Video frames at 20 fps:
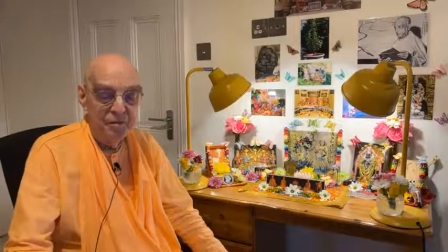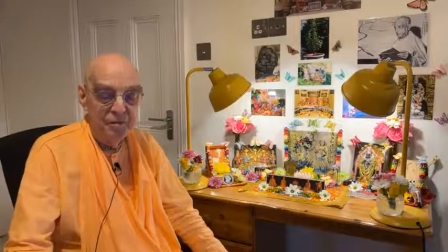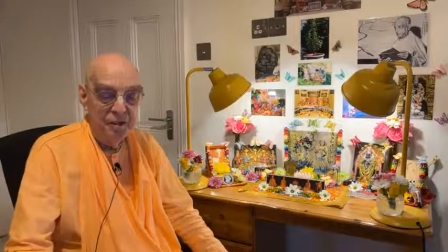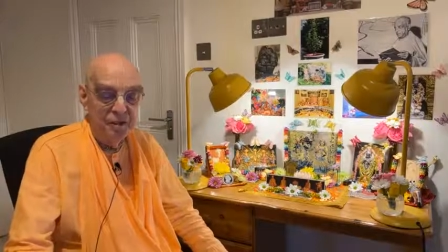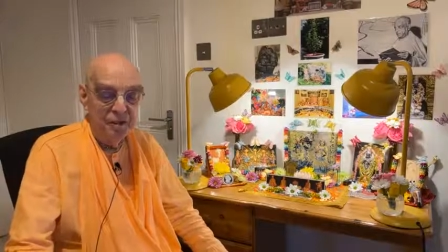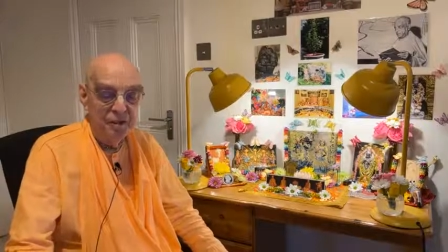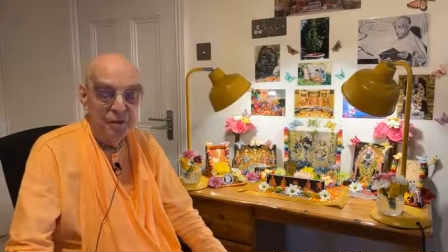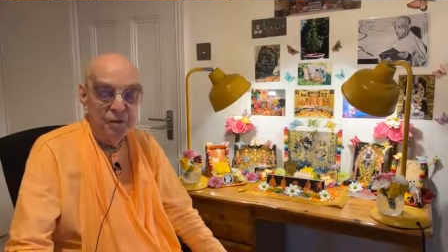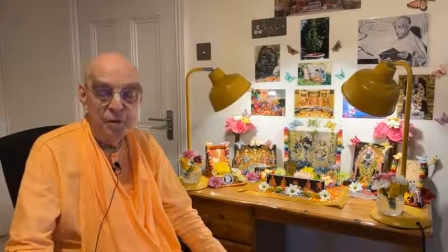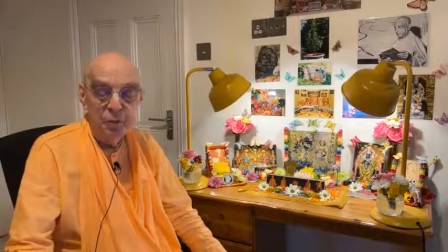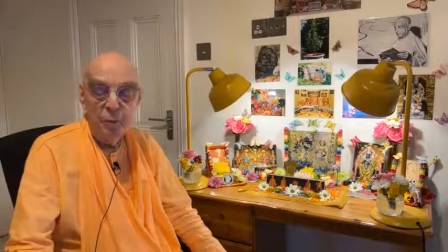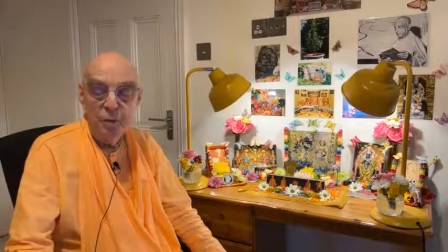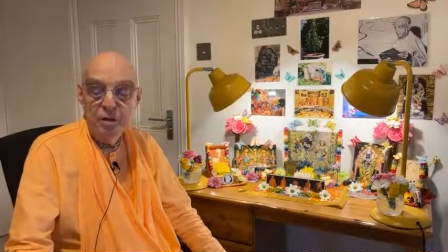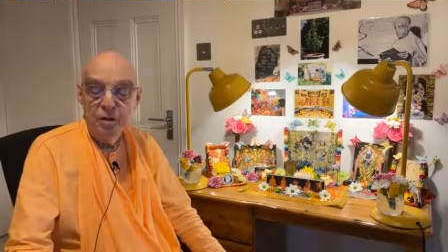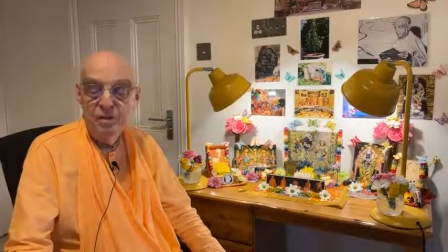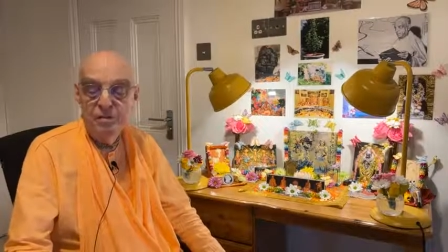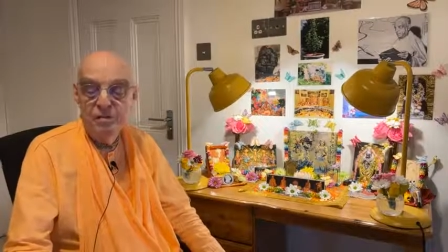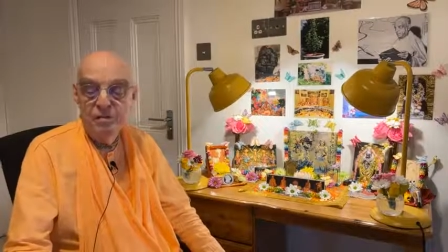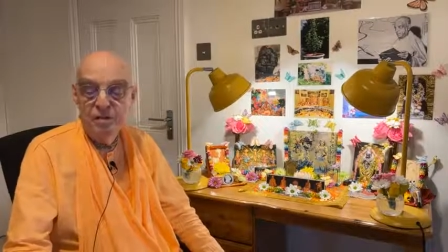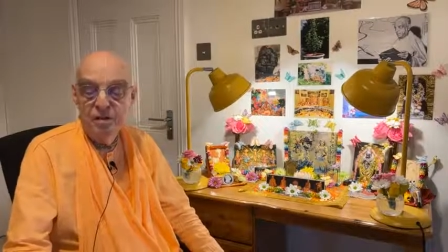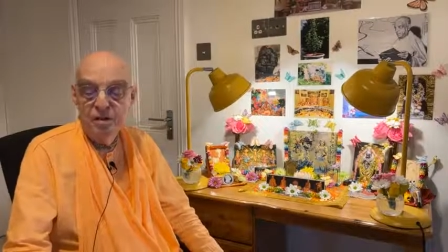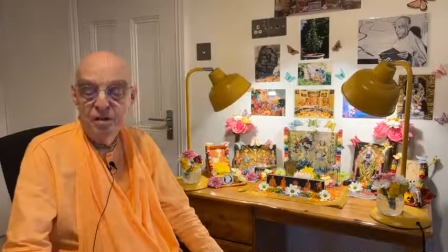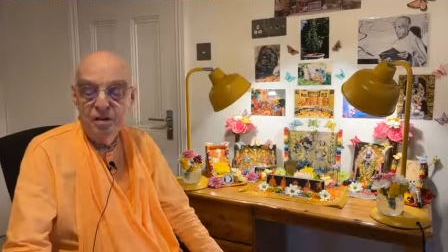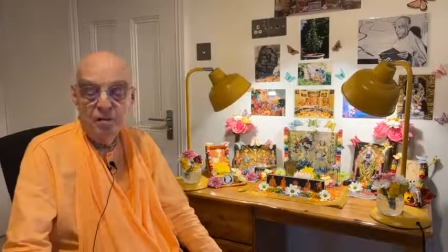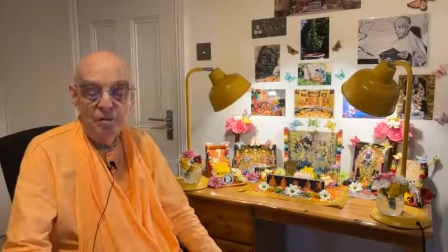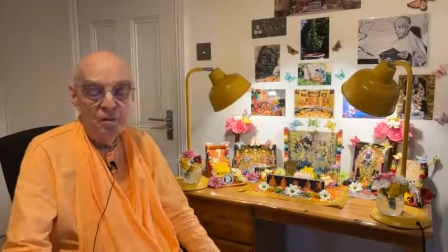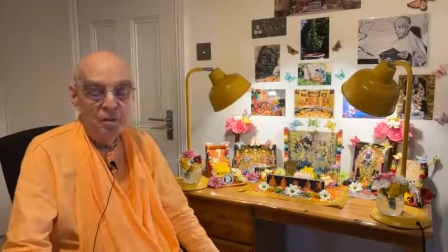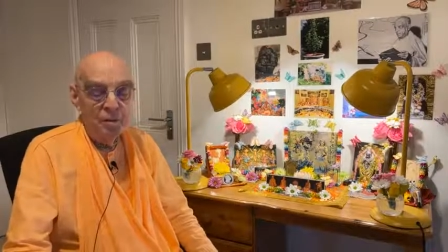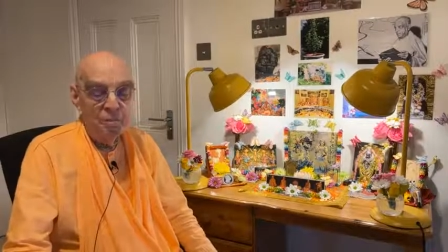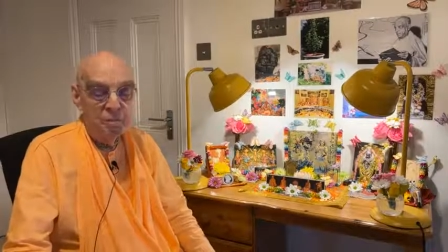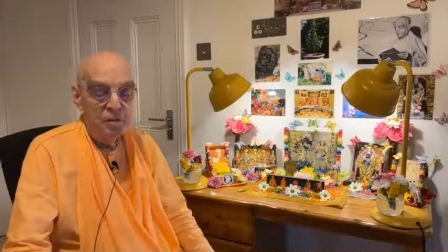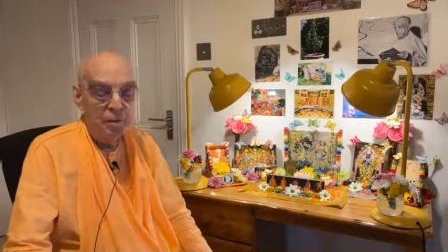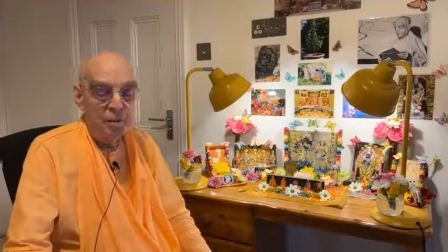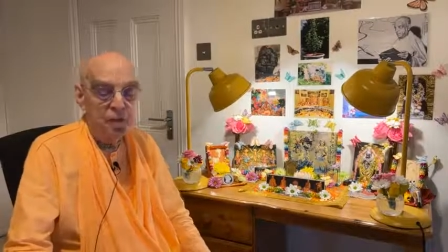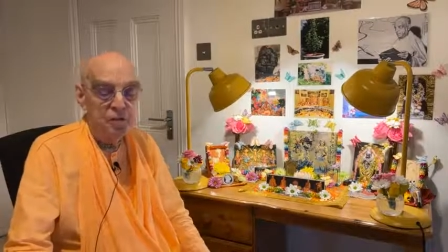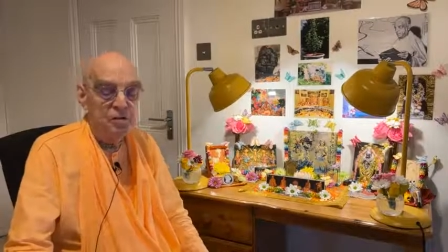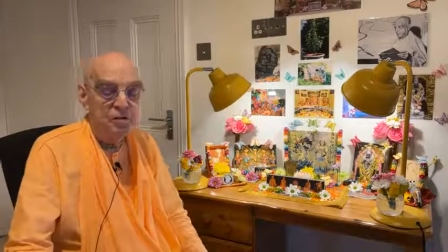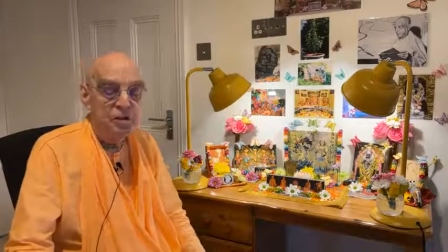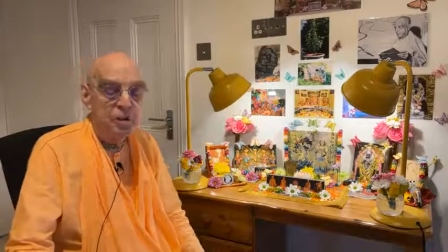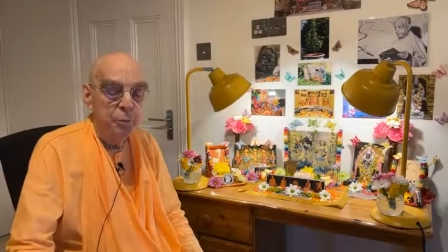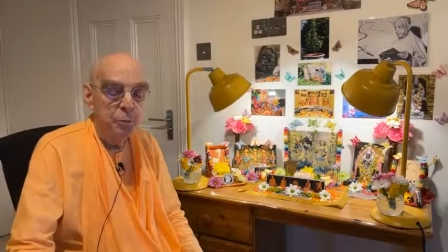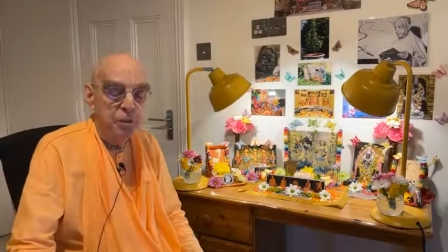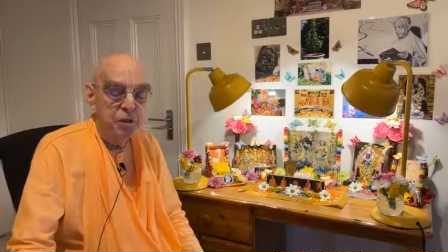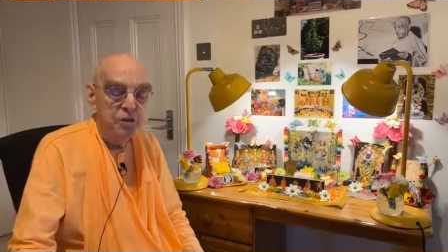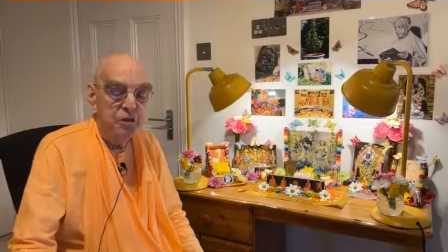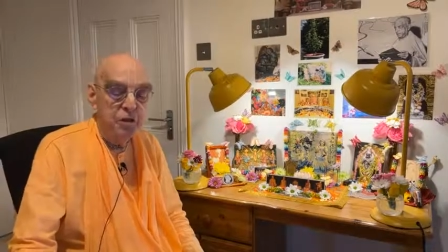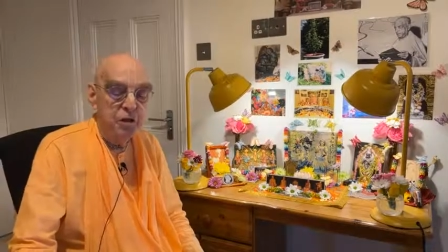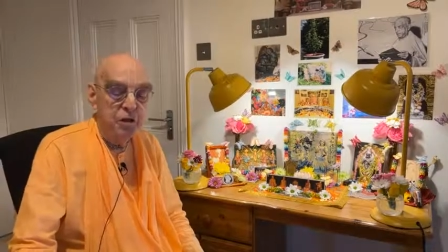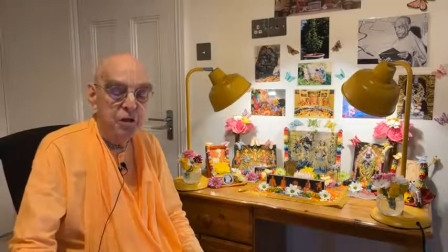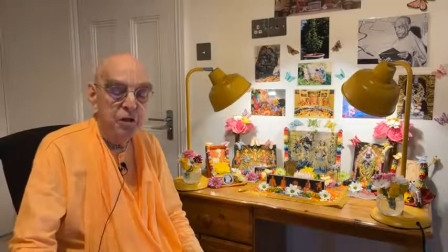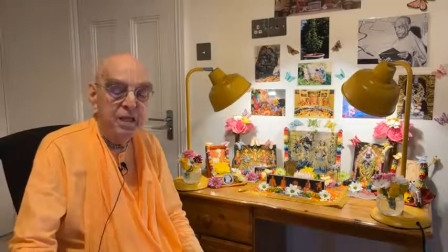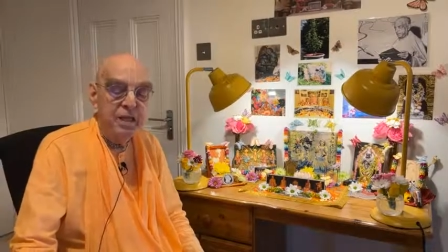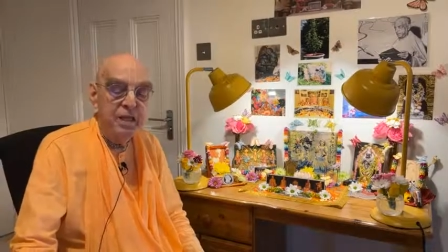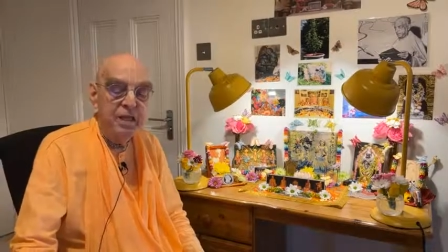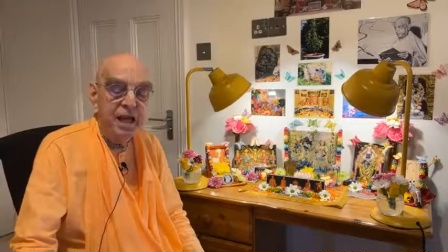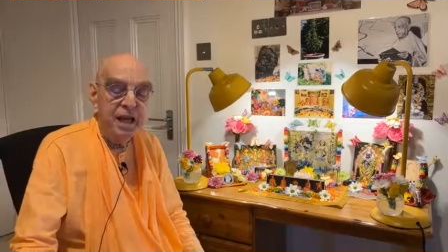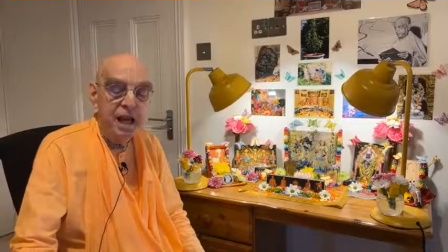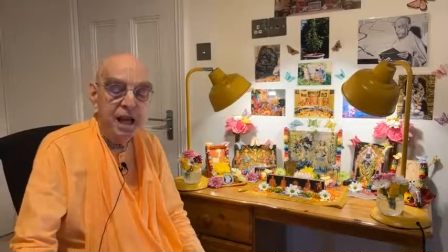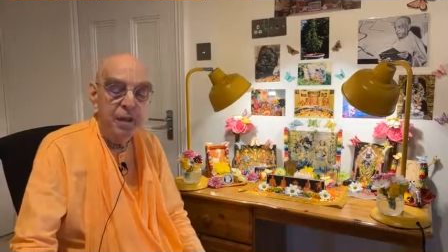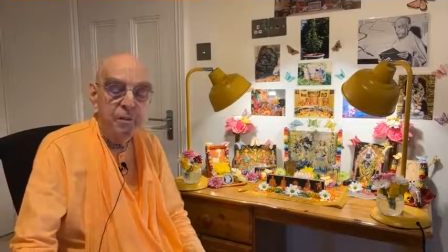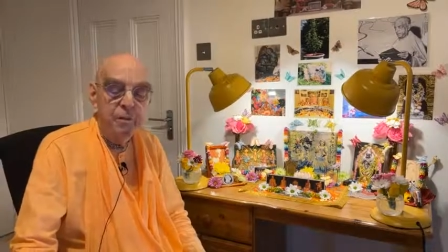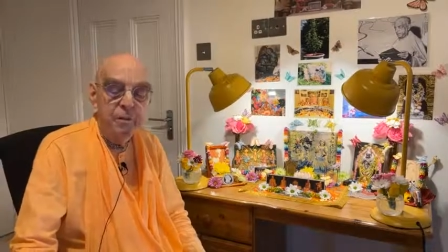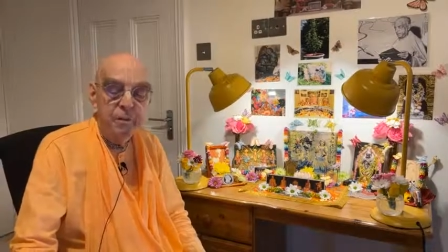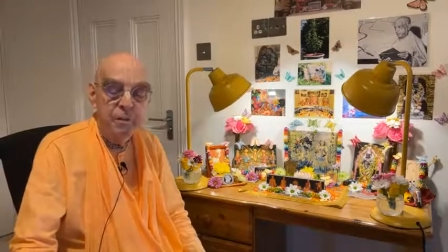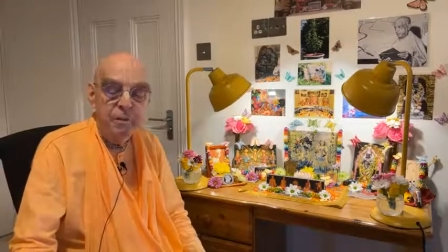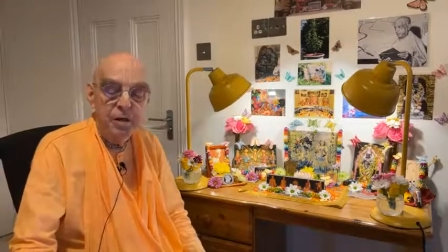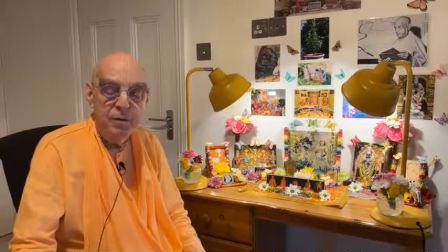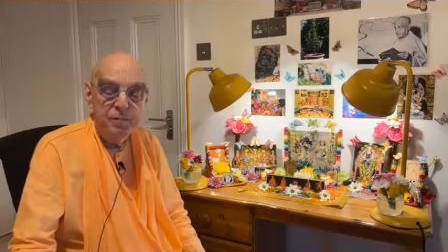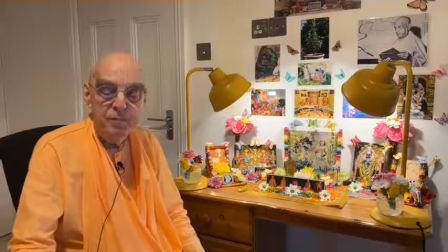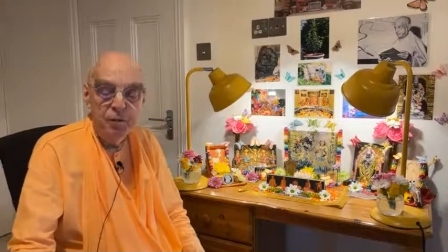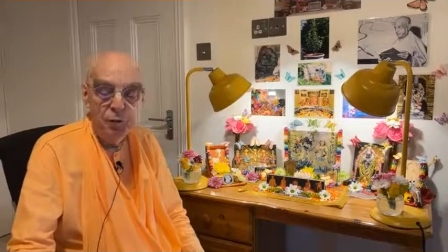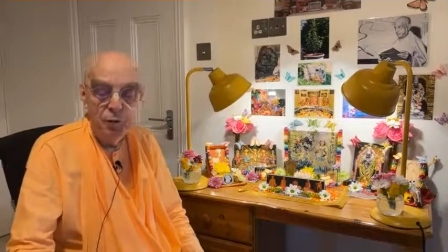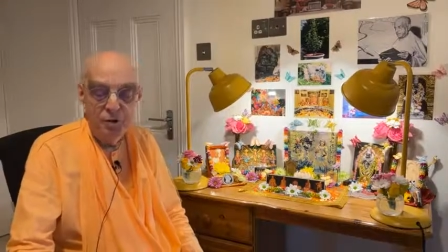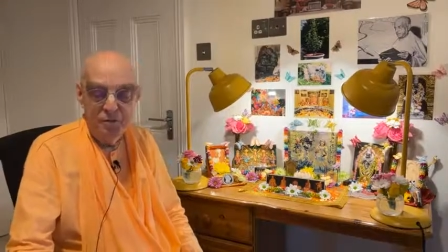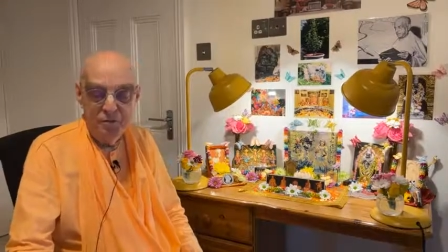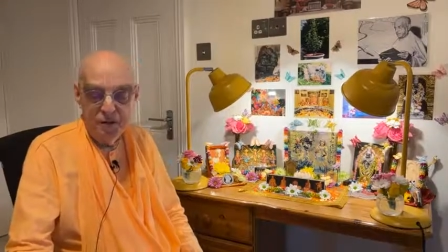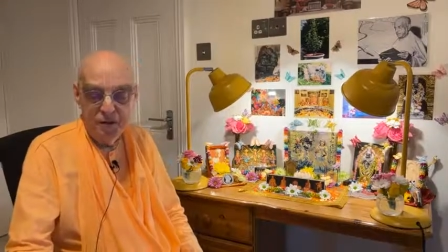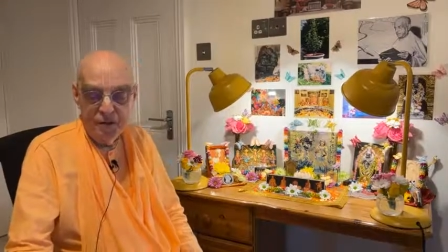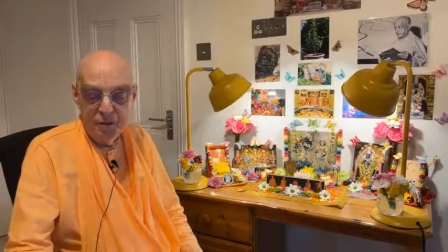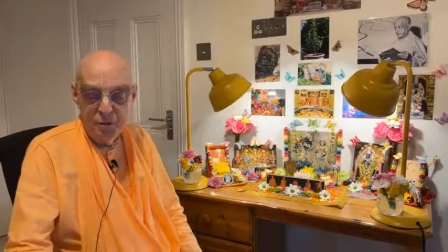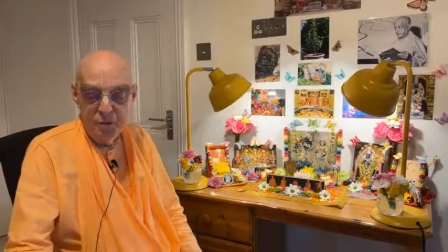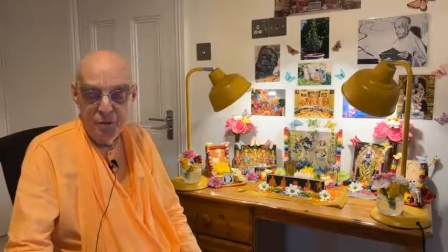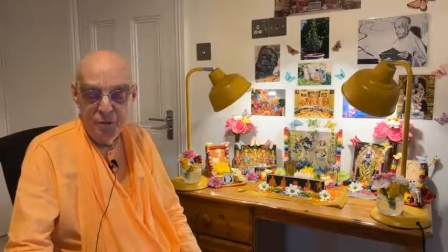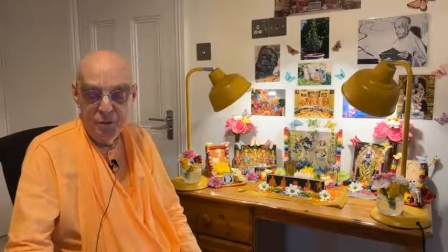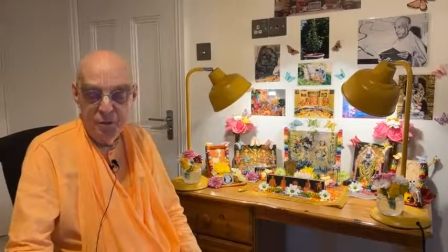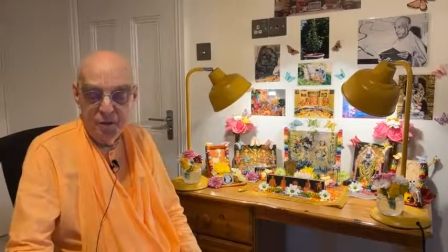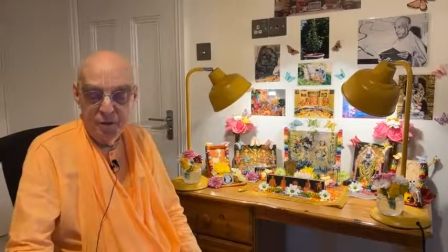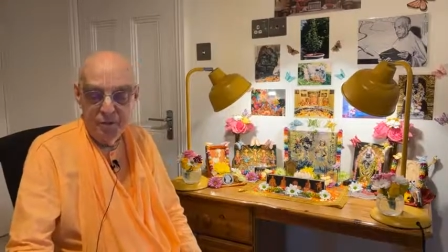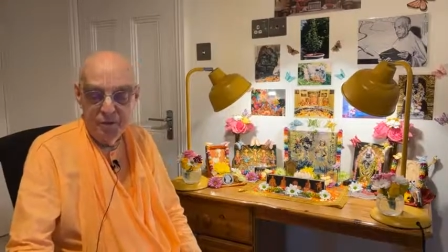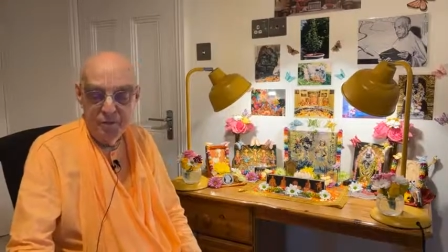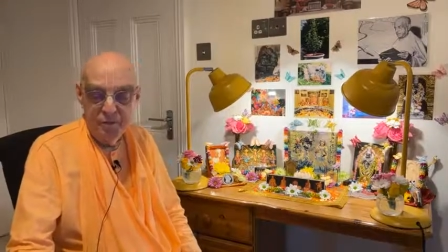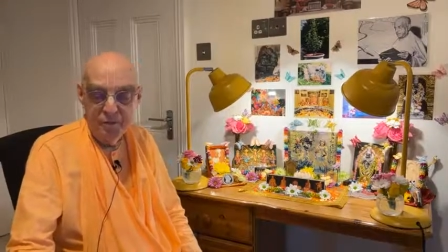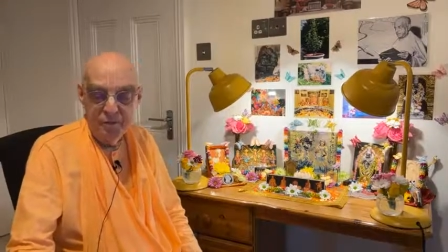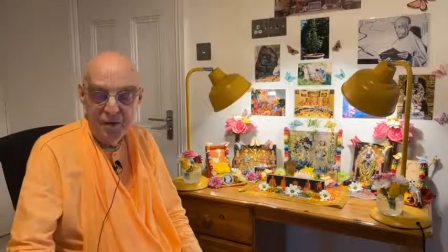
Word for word: In other words, because he originally came from the abode of Vaikuntha,